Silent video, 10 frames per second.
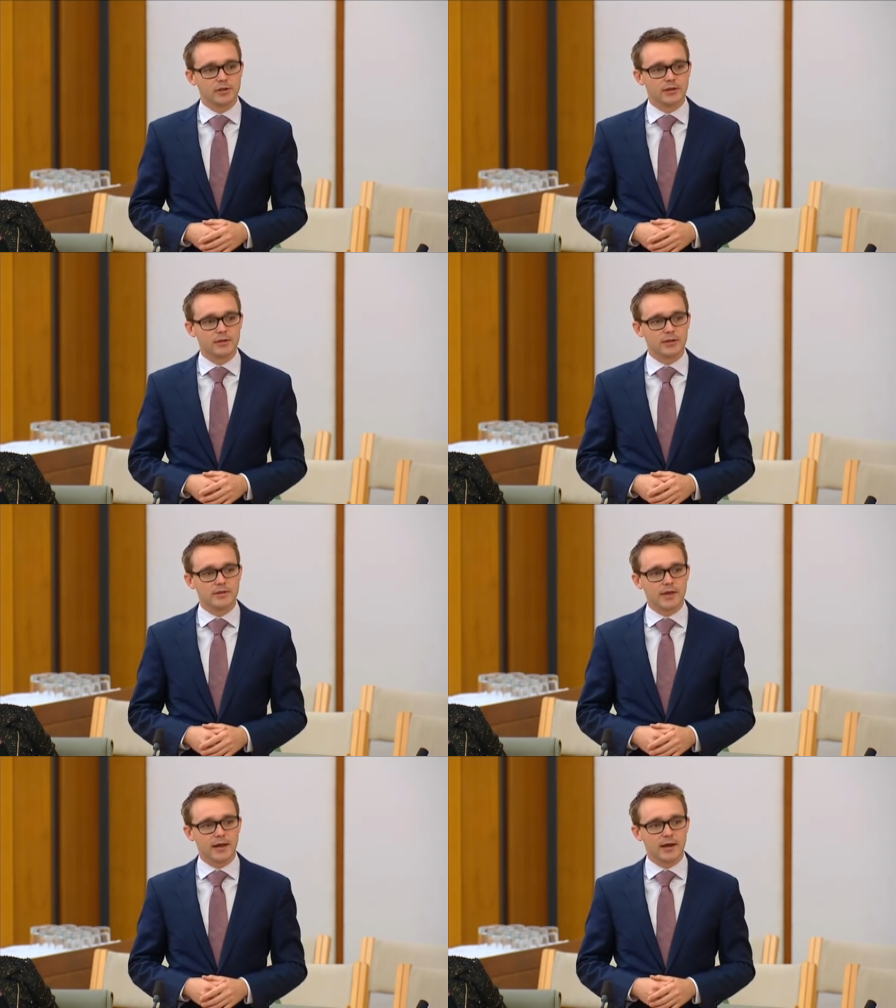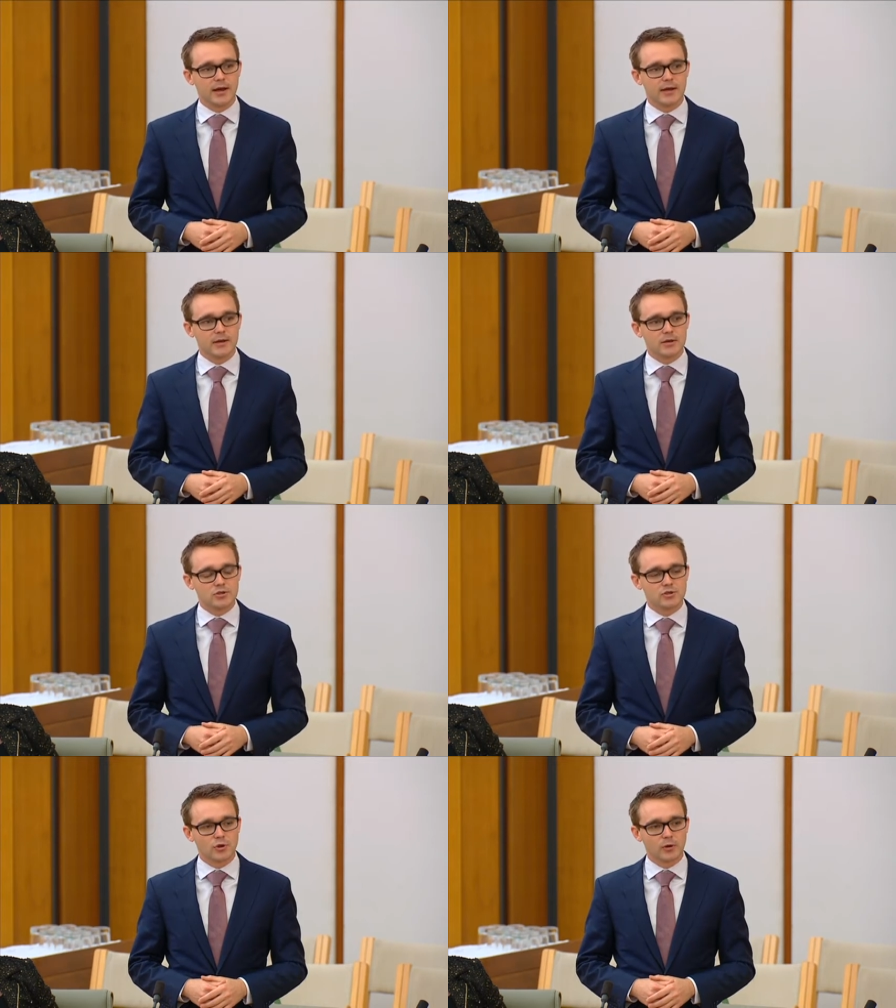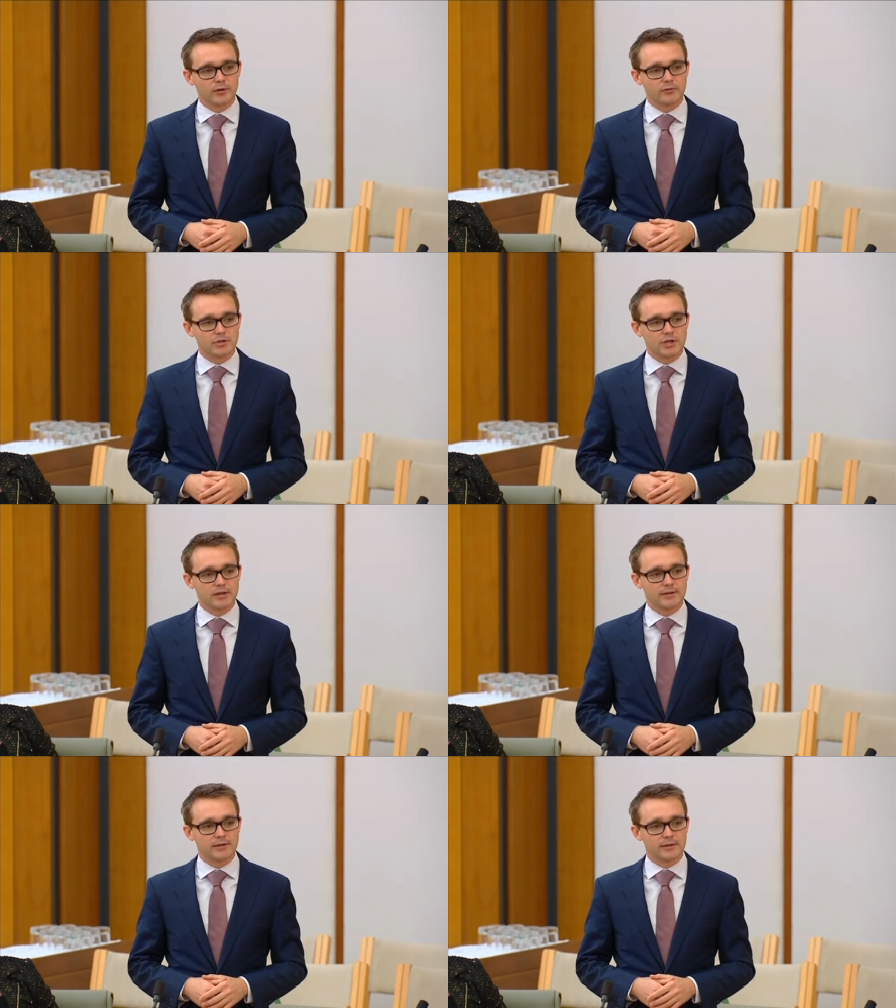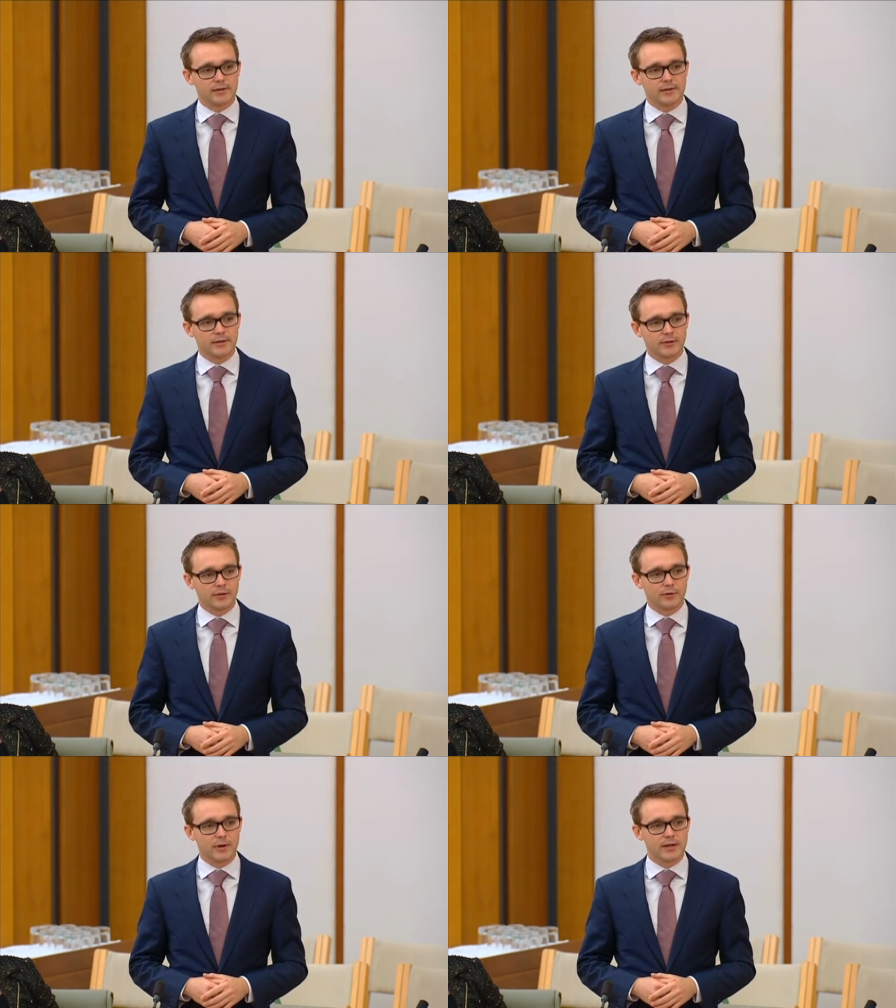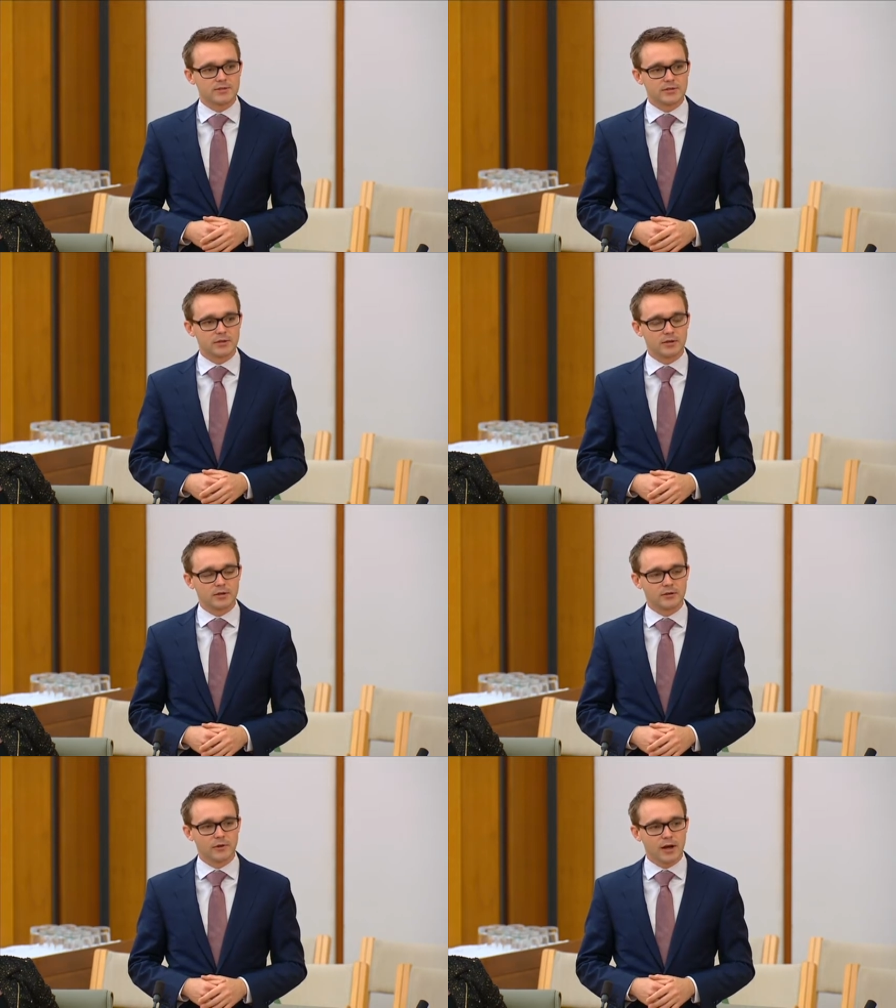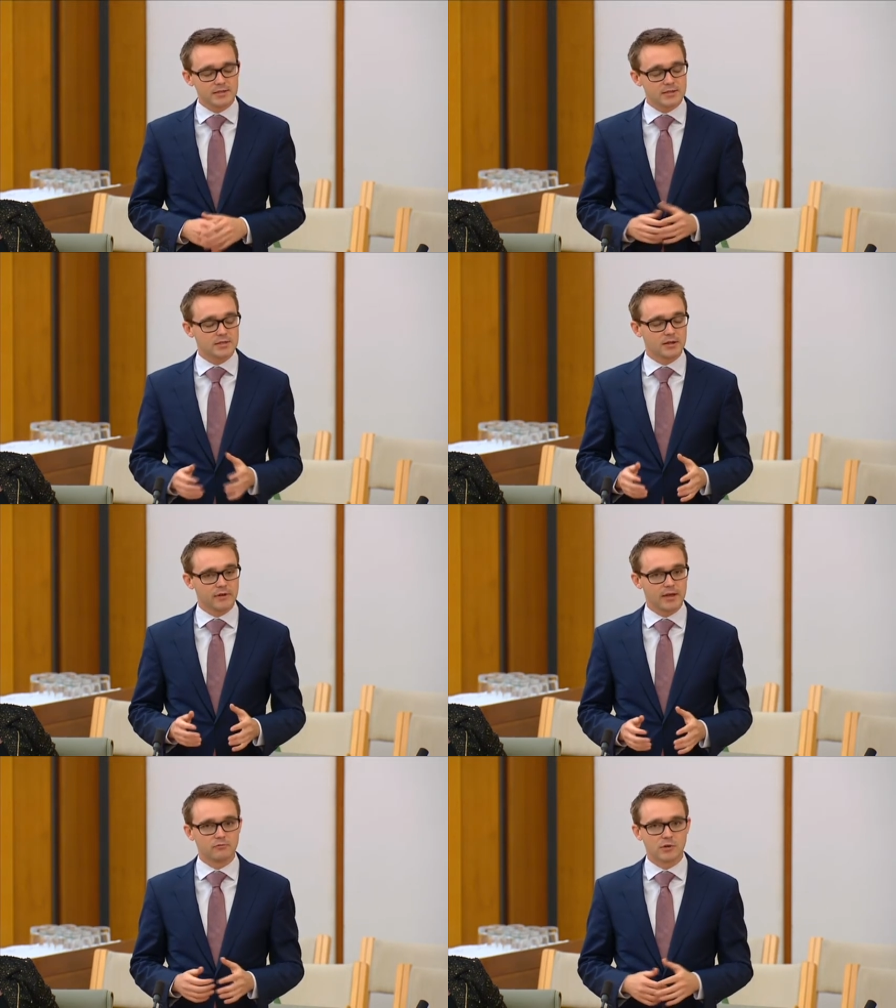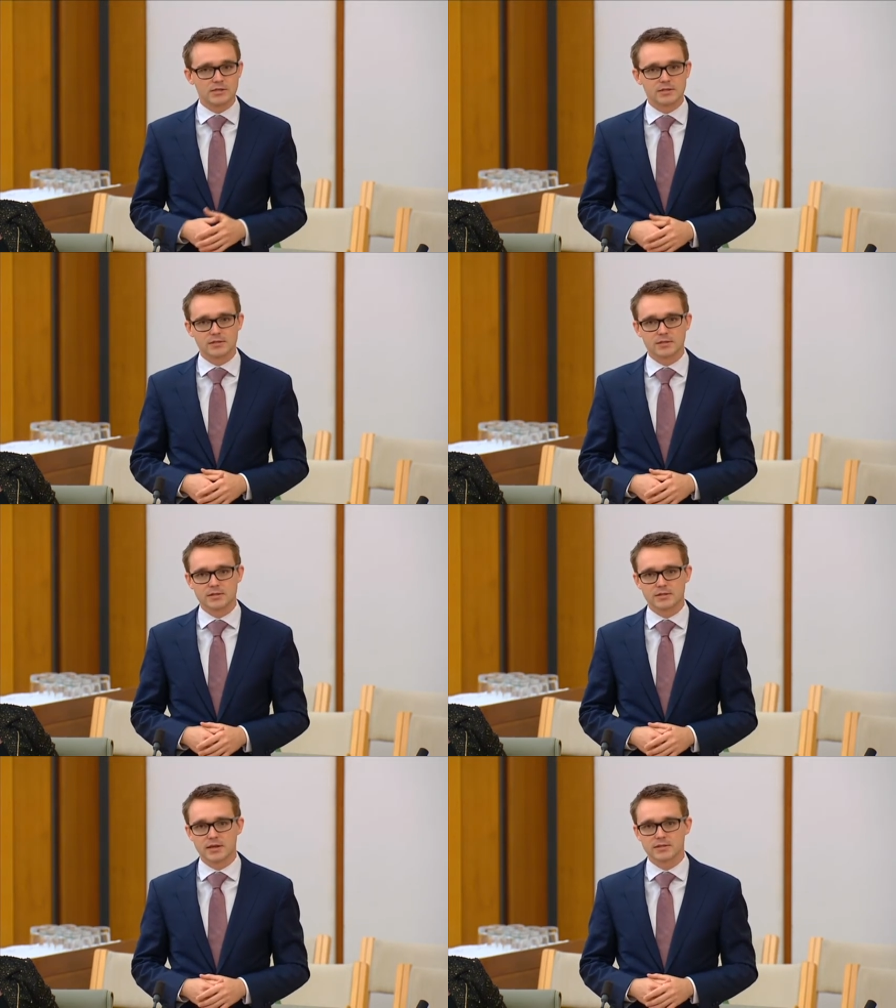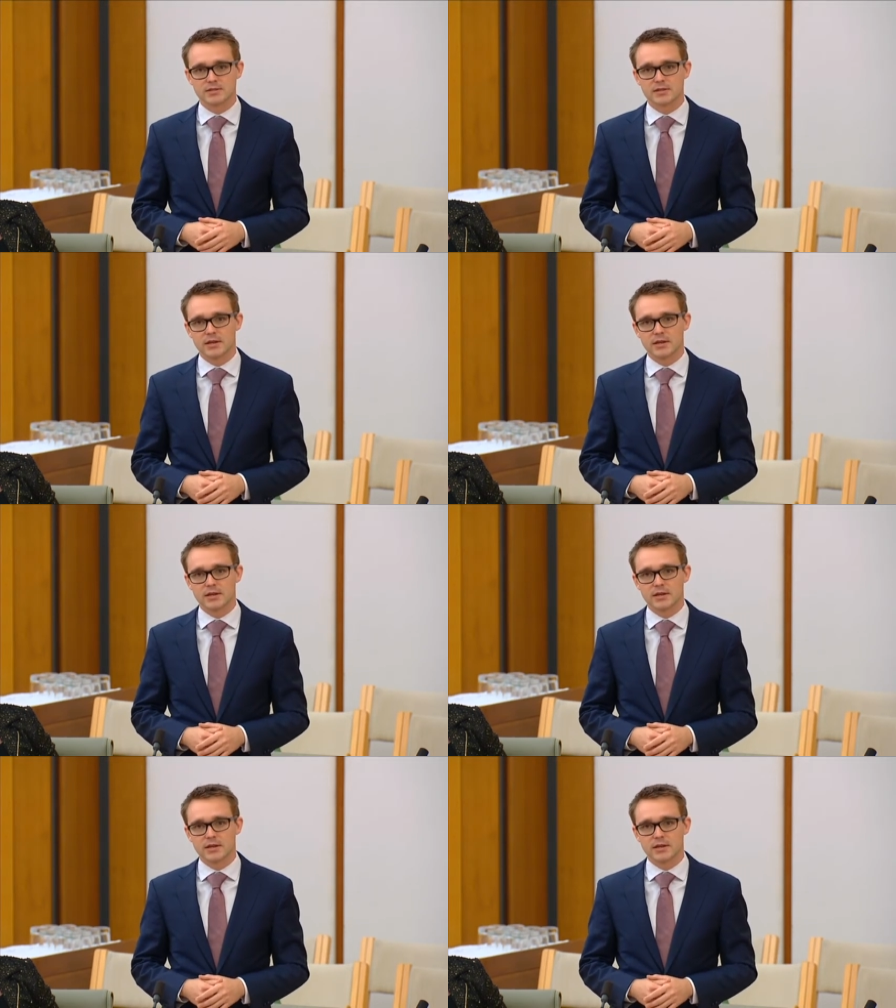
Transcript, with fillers: Uh, they are strongly rejecting the threat to, of ISIS and have had recent success